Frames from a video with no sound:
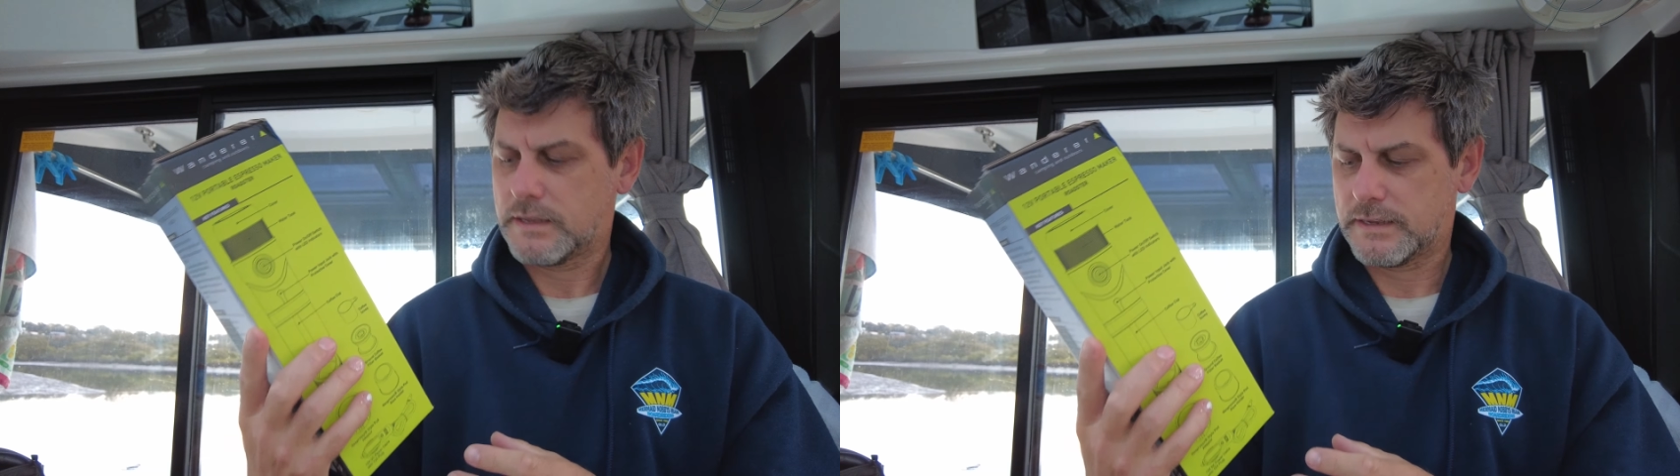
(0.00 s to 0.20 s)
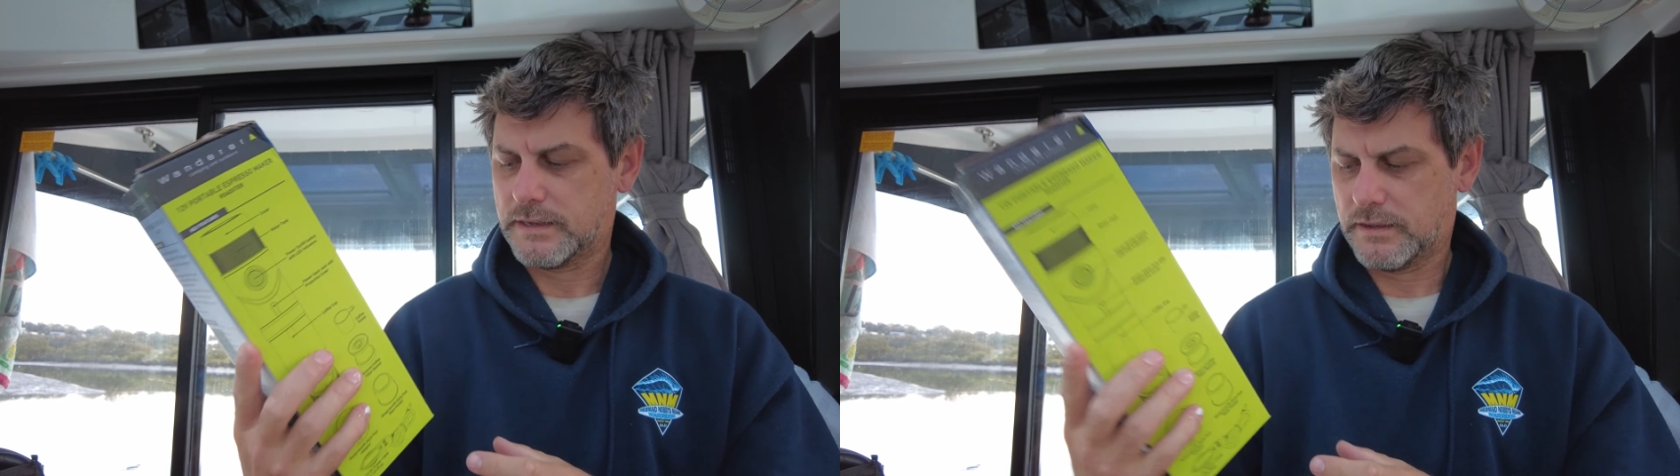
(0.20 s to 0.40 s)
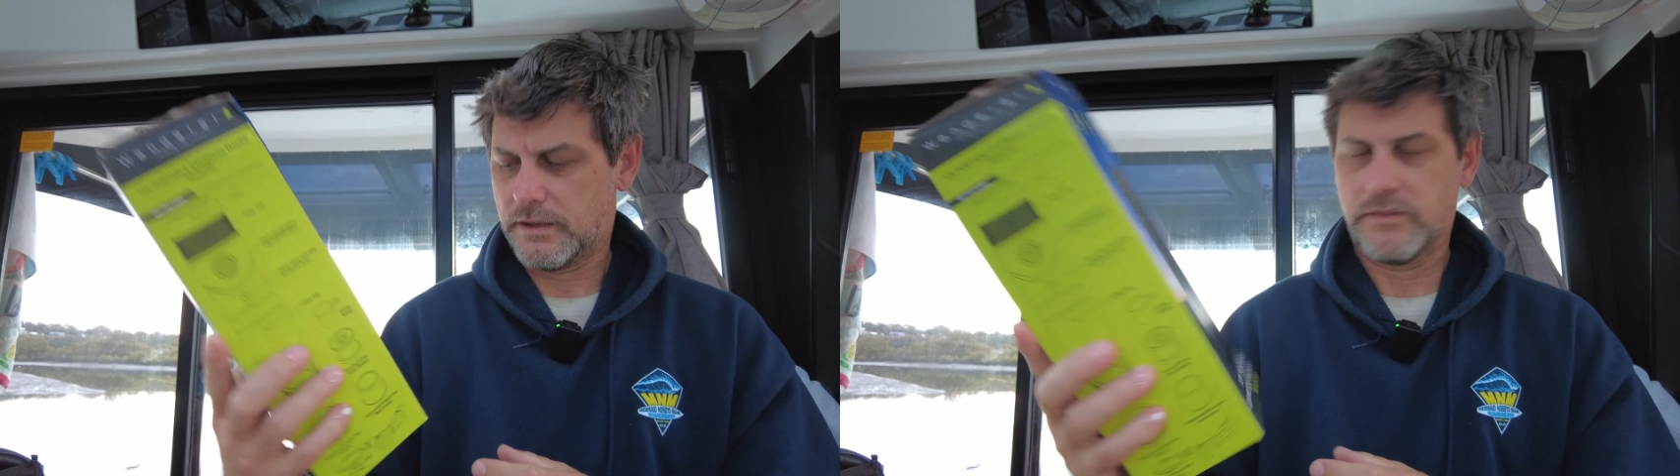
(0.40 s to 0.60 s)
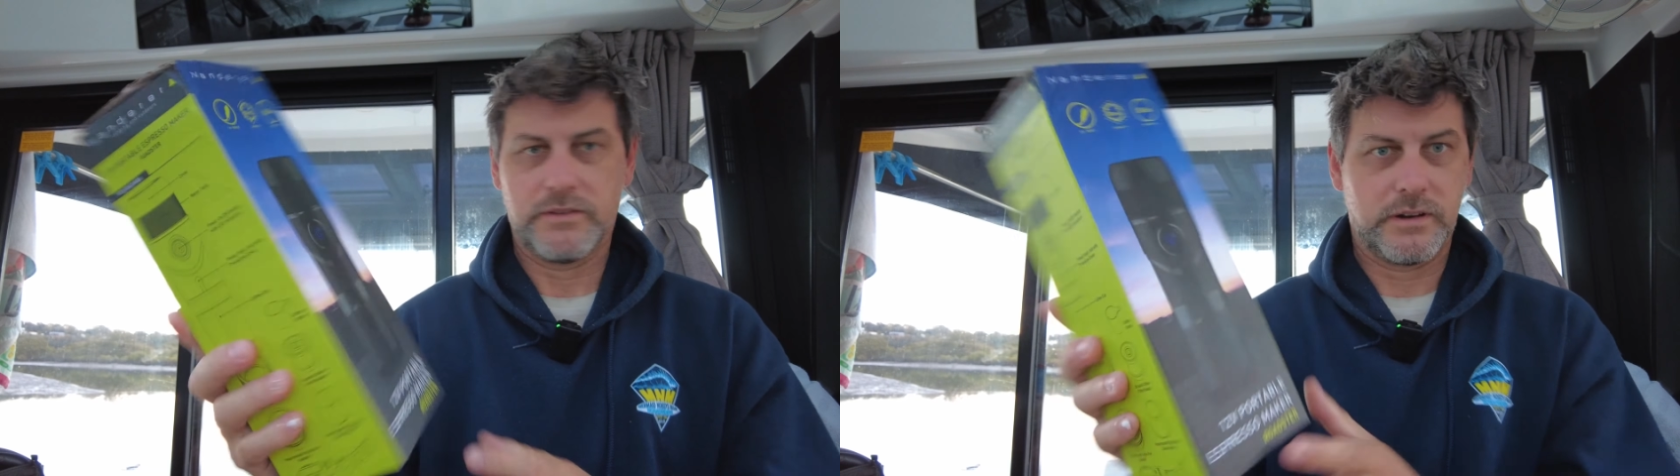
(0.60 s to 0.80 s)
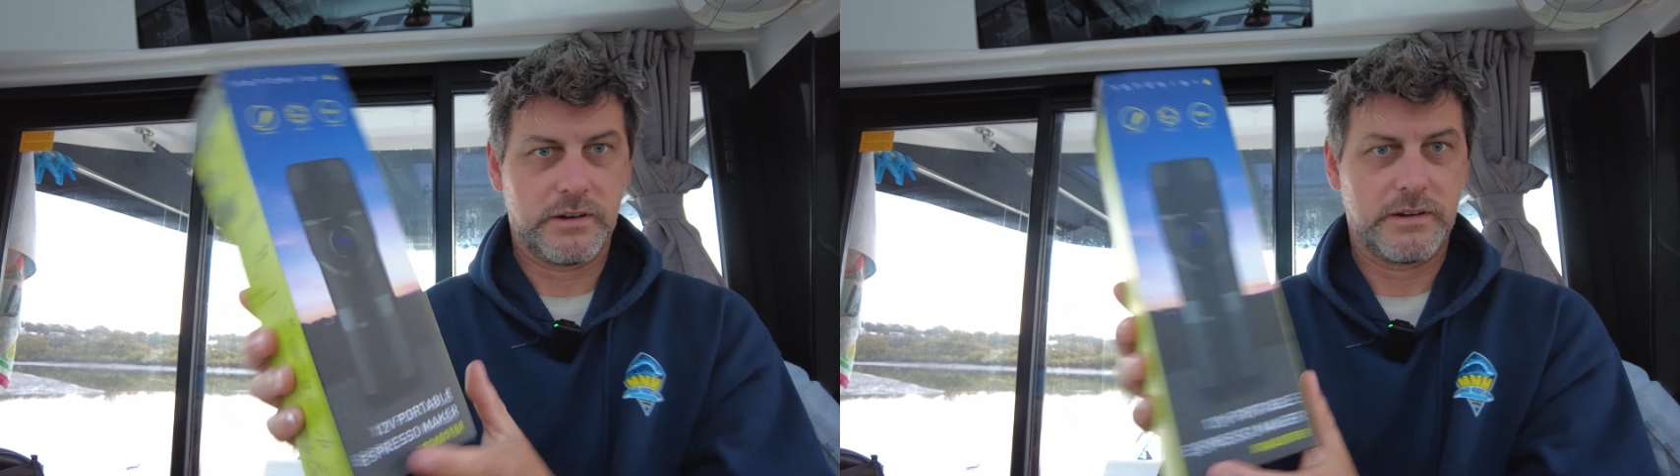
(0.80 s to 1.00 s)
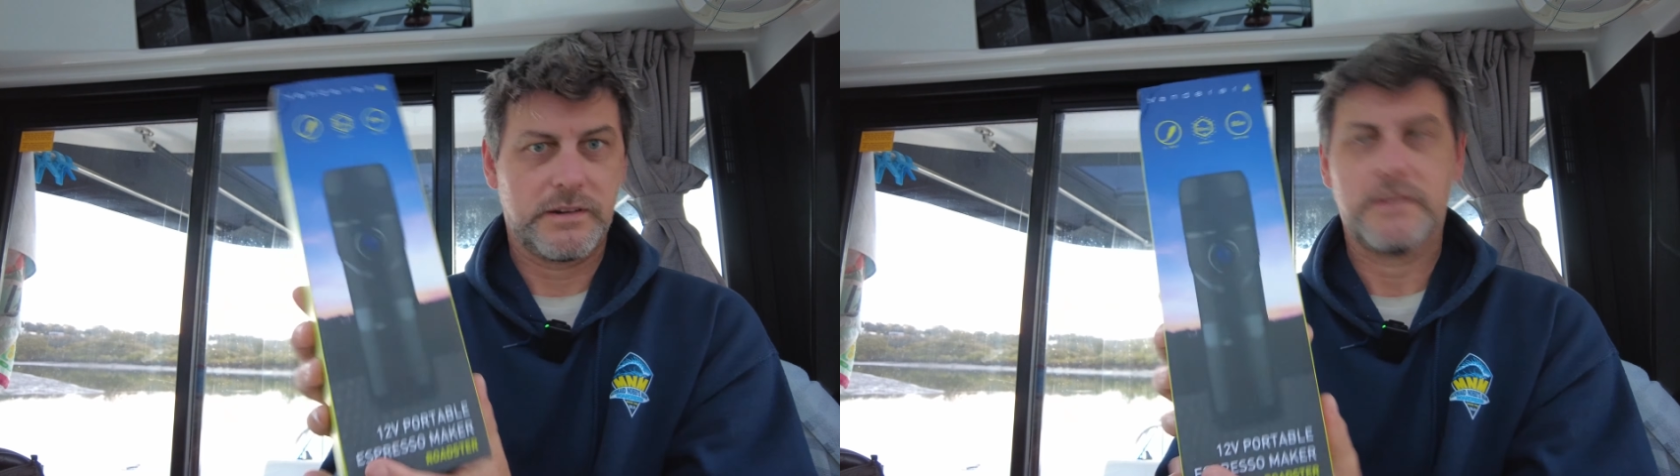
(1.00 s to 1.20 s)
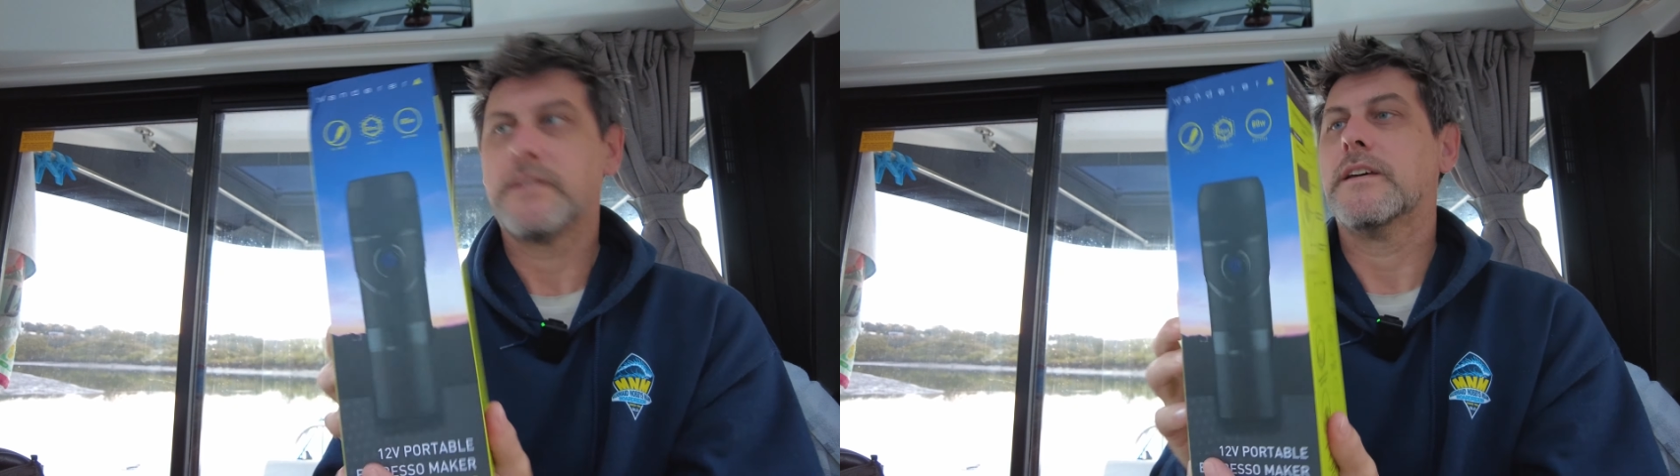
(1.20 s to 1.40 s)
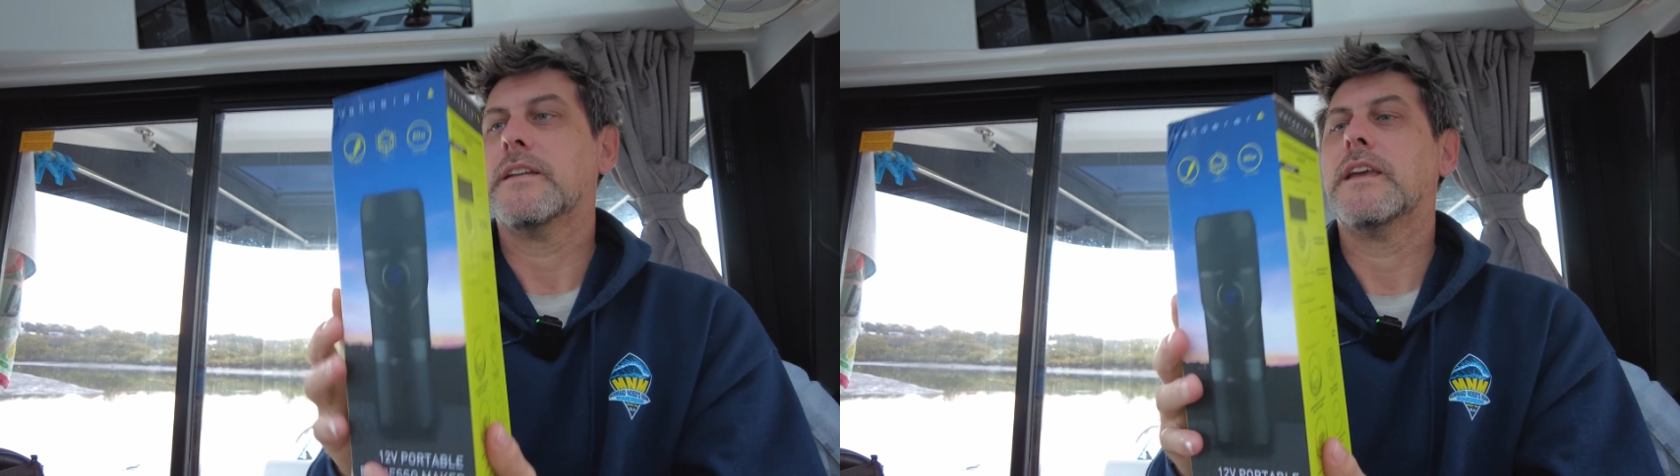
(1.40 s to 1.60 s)
I haven't
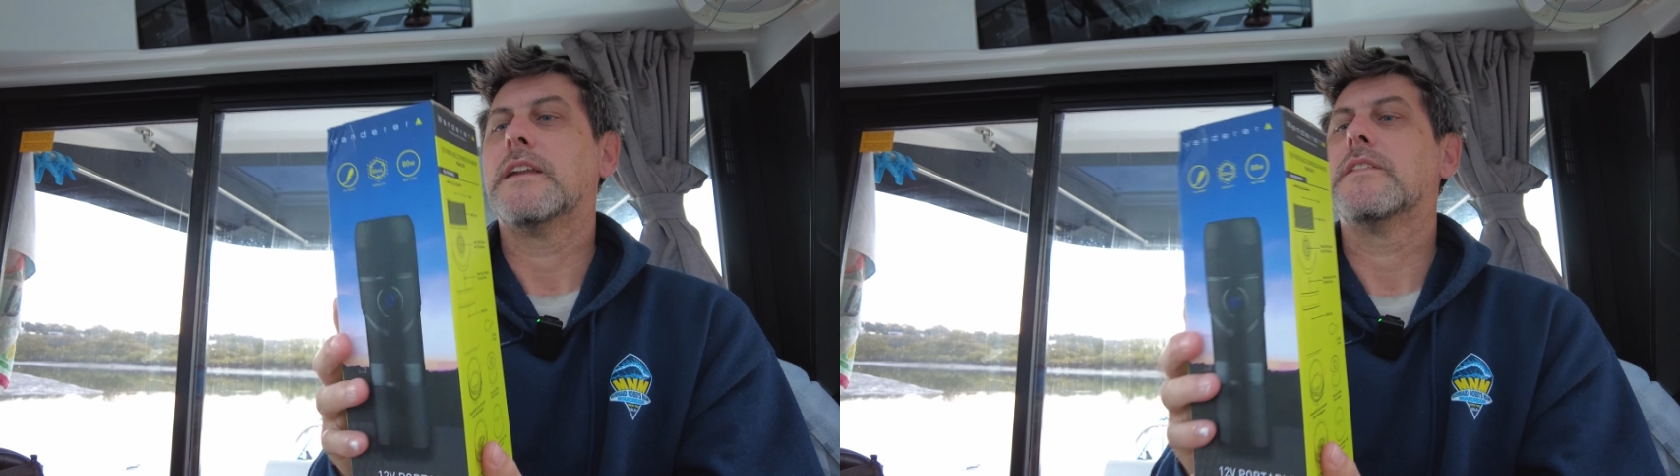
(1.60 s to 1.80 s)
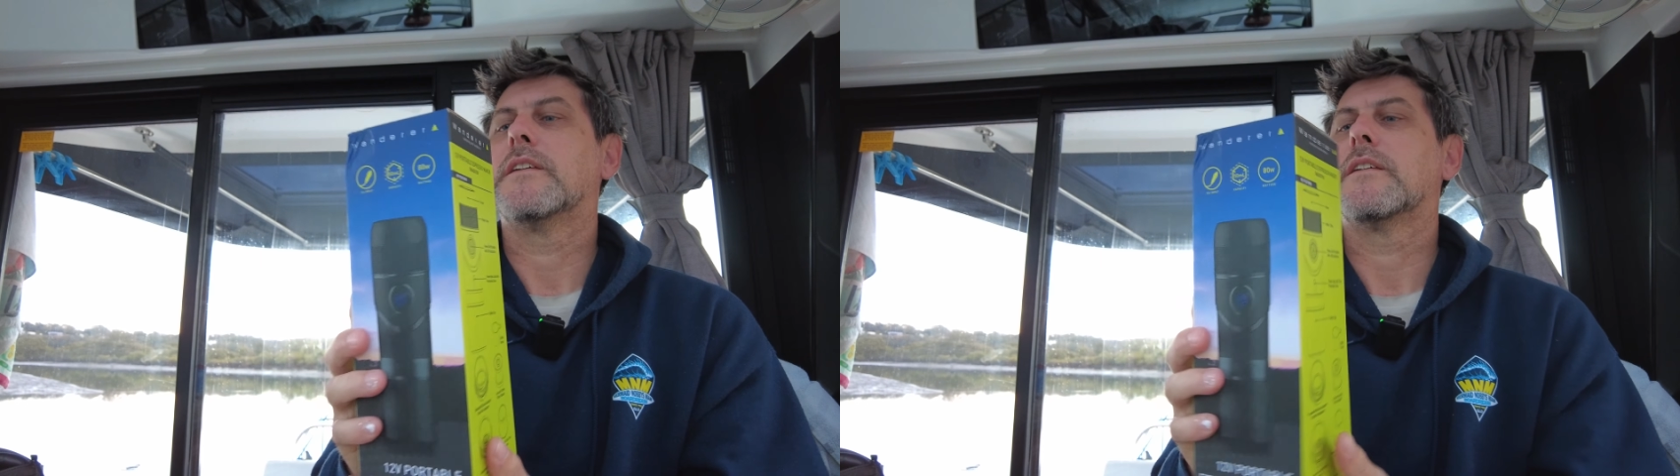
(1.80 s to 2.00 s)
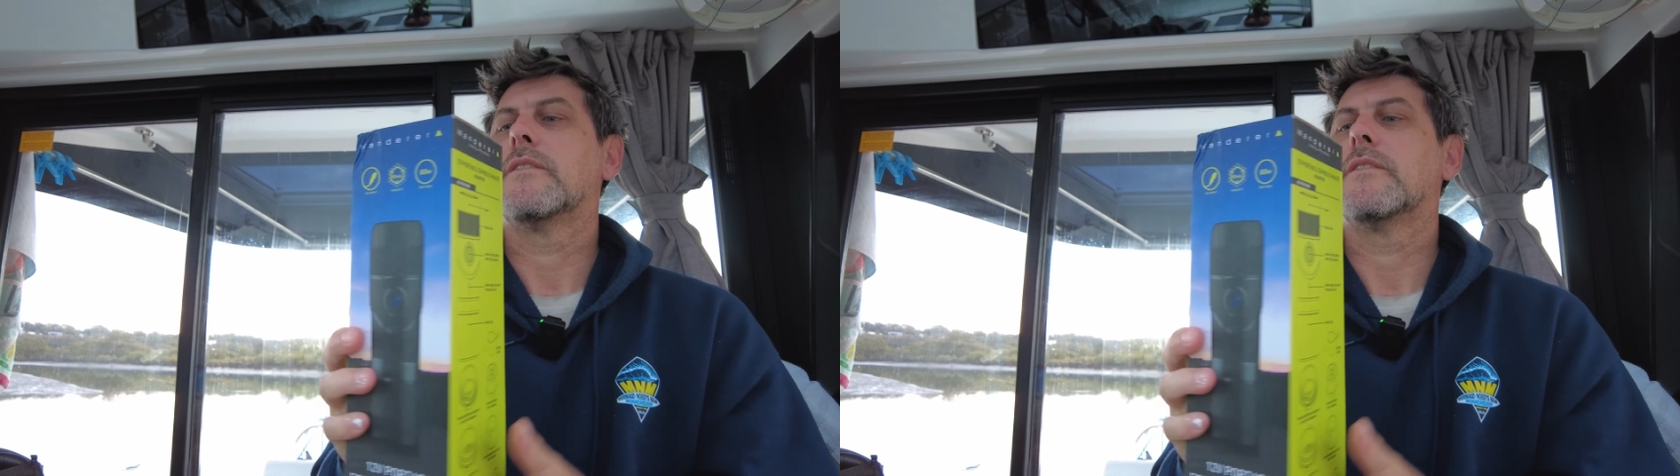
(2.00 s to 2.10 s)
done anything,